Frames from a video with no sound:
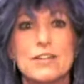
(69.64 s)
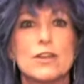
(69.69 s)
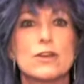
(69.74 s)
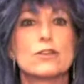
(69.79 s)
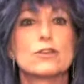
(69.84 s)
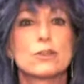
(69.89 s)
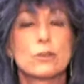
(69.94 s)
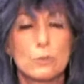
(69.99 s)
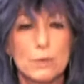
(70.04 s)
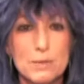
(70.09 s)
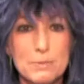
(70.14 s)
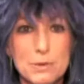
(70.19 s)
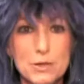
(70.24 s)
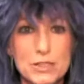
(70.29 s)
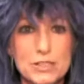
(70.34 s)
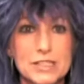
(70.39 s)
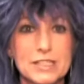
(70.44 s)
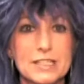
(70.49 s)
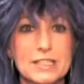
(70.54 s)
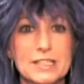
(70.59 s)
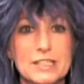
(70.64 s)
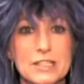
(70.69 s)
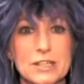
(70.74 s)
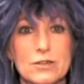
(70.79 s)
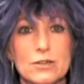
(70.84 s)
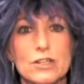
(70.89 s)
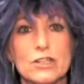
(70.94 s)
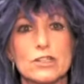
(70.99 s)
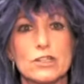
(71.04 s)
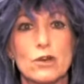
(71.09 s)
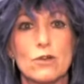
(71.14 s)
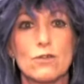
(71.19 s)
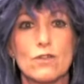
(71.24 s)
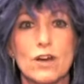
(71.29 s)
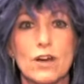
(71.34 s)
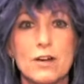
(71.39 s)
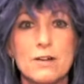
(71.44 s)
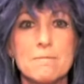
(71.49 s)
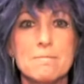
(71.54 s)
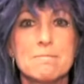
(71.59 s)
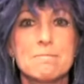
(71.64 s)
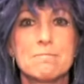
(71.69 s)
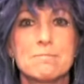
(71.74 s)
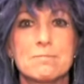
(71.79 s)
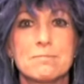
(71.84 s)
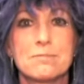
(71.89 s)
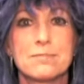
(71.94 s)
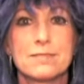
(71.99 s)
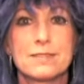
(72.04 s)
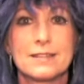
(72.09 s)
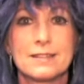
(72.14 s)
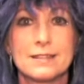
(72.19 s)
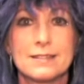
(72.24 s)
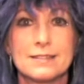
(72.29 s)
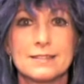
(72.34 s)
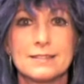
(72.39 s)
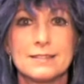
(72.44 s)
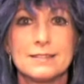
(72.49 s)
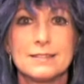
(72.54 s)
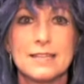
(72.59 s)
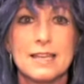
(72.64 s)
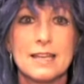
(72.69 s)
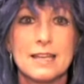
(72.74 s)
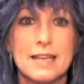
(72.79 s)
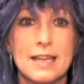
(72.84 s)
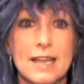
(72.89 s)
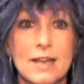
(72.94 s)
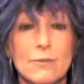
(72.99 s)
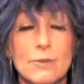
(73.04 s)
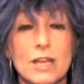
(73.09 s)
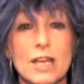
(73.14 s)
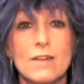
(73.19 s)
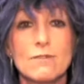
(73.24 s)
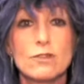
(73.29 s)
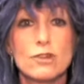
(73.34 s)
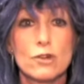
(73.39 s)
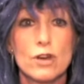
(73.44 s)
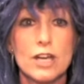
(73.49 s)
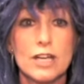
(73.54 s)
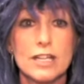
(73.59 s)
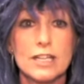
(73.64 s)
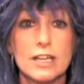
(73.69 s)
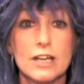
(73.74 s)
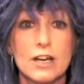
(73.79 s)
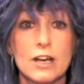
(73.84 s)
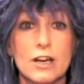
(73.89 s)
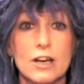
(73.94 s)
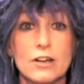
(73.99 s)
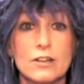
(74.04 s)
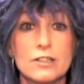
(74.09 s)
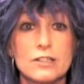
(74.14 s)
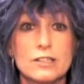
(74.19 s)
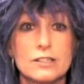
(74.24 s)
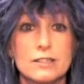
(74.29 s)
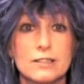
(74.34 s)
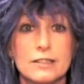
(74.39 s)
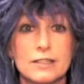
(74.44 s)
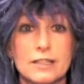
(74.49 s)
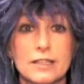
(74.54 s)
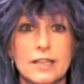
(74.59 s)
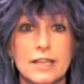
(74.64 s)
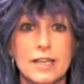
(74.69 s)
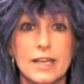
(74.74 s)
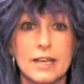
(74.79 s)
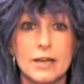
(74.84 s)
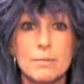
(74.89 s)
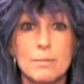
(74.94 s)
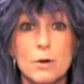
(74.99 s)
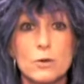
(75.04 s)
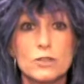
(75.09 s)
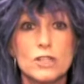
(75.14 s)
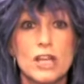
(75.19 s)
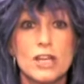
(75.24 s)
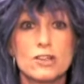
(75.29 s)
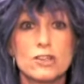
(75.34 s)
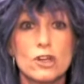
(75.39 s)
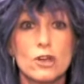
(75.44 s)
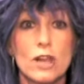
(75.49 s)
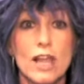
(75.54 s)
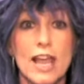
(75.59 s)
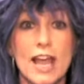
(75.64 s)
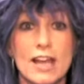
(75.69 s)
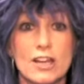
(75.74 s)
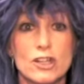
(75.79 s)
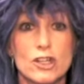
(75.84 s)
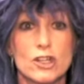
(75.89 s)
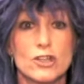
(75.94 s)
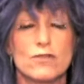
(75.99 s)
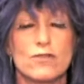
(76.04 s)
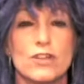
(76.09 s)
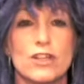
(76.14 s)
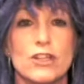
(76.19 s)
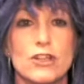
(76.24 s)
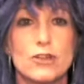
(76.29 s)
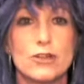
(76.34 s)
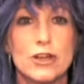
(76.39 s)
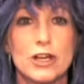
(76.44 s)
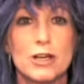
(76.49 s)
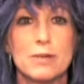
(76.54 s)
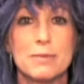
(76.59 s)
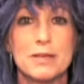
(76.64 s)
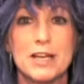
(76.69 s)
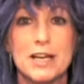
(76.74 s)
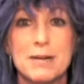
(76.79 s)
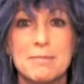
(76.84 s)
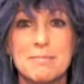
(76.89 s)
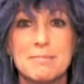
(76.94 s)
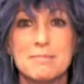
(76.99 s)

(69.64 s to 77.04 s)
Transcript: There's 3 books in the series so far. And we have trading cards and a potential action figure coming up.